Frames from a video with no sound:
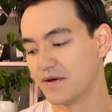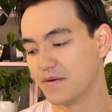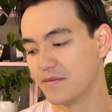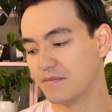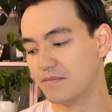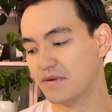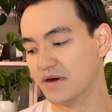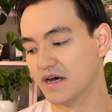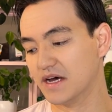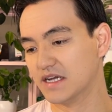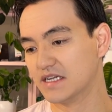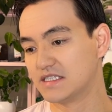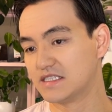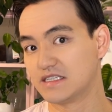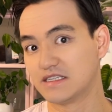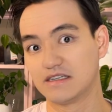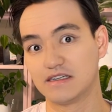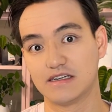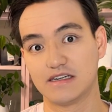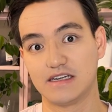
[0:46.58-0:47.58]
But
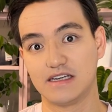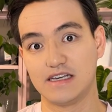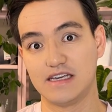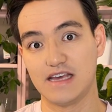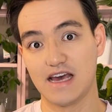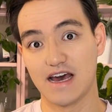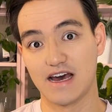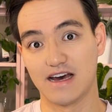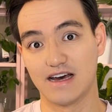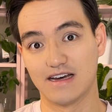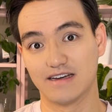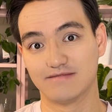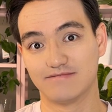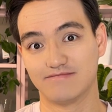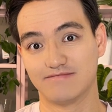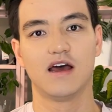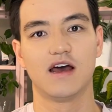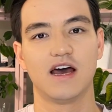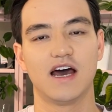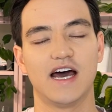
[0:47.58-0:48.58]
yeah,
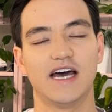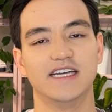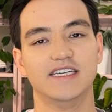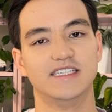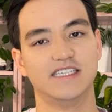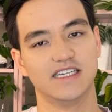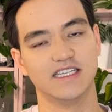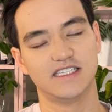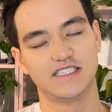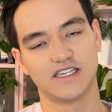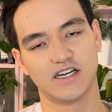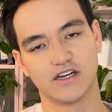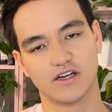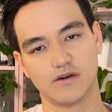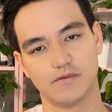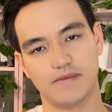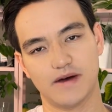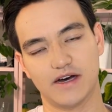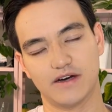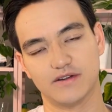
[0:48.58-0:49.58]
I did talk
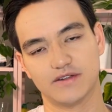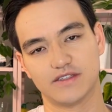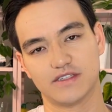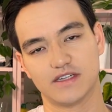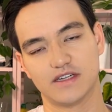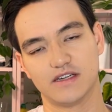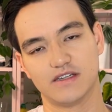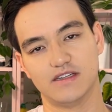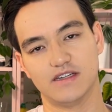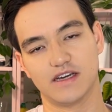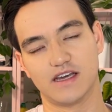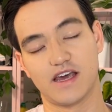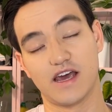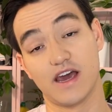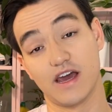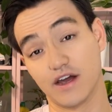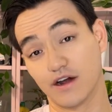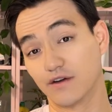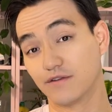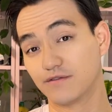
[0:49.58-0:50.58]
about the
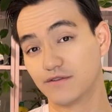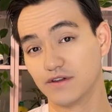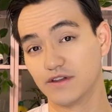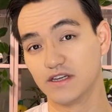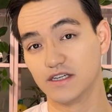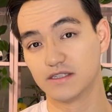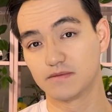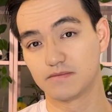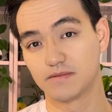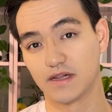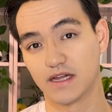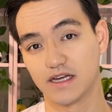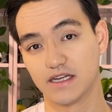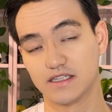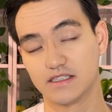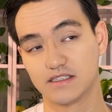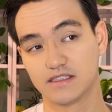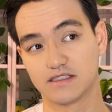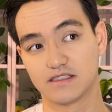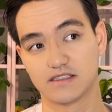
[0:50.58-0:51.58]
care for these
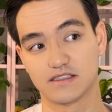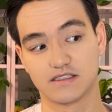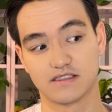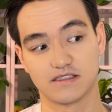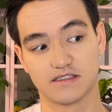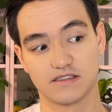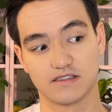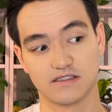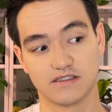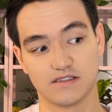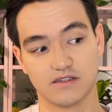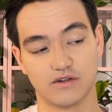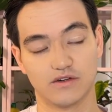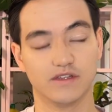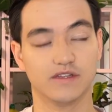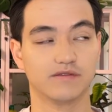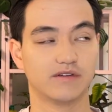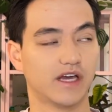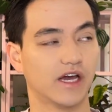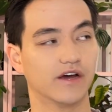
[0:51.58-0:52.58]
plants, or the
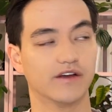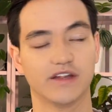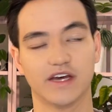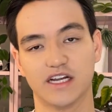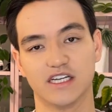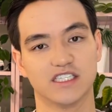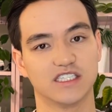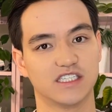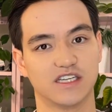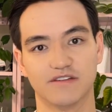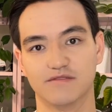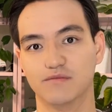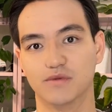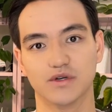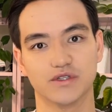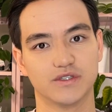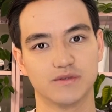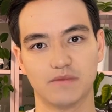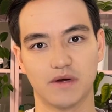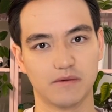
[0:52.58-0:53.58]
care that I just give most
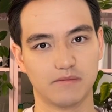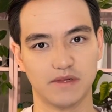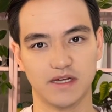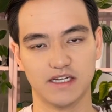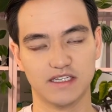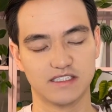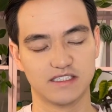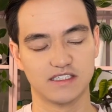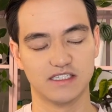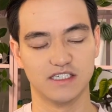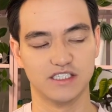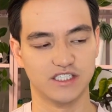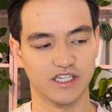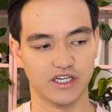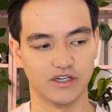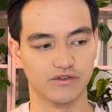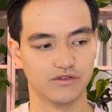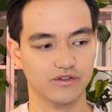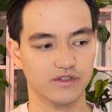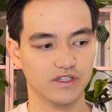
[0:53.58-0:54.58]
of my plants in
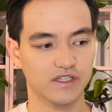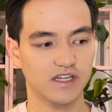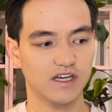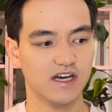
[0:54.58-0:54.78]
general.